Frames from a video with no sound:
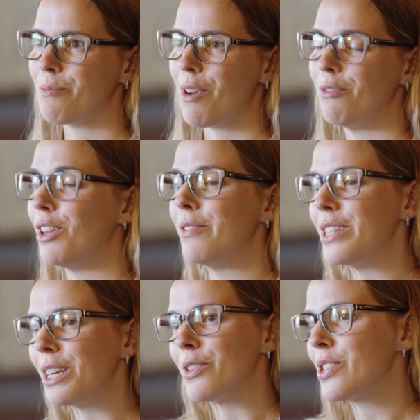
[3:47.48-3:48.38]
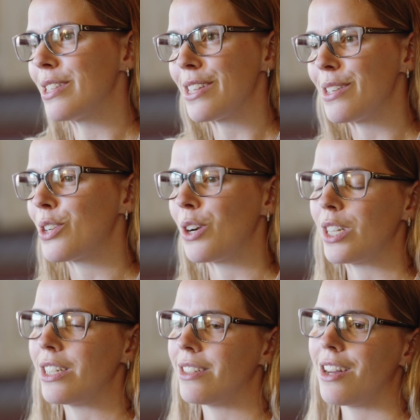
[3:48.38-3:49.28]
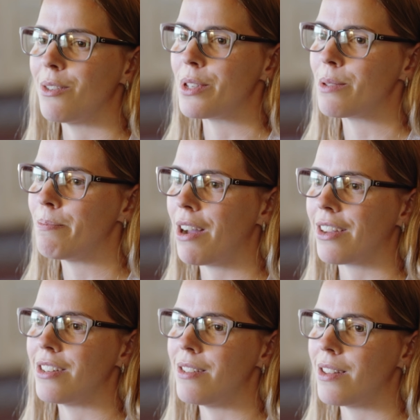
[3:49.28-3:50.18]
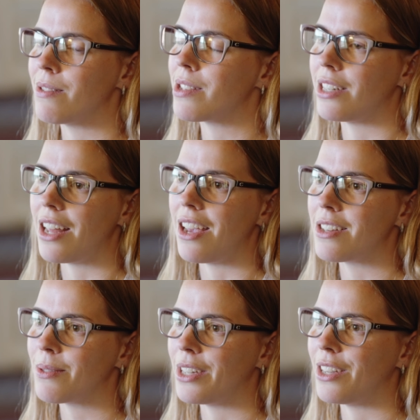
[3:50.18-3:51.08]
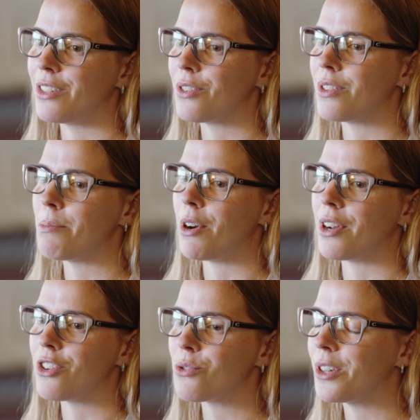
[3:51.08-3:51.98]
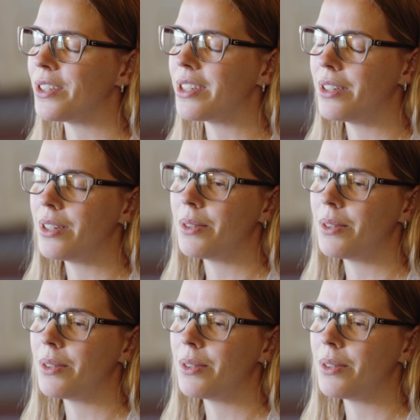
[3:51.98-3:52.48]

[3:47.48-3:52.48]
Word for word: I've loved it ever since I started, and that was back in 2008 when I entered the potash world.